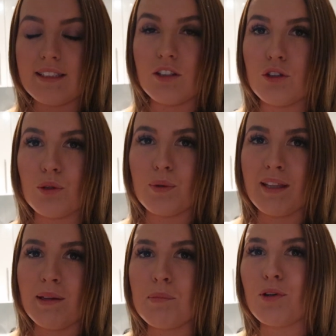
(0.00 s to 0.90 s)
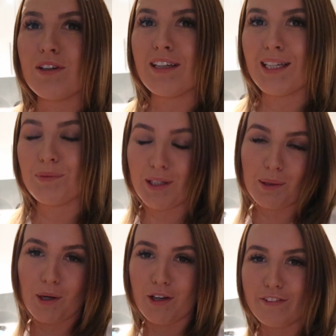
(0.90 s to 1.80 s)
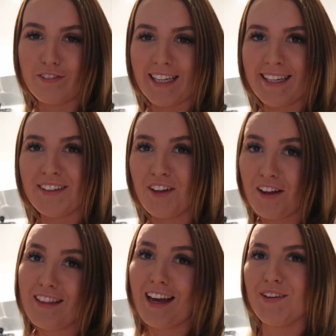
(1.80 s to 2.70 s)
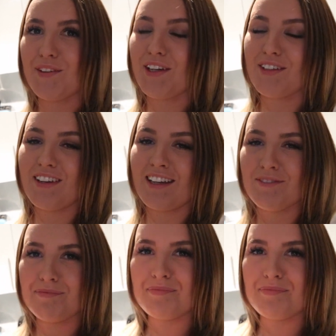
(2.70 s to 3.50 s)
see you in the morning when I'm hopefully not that hungover.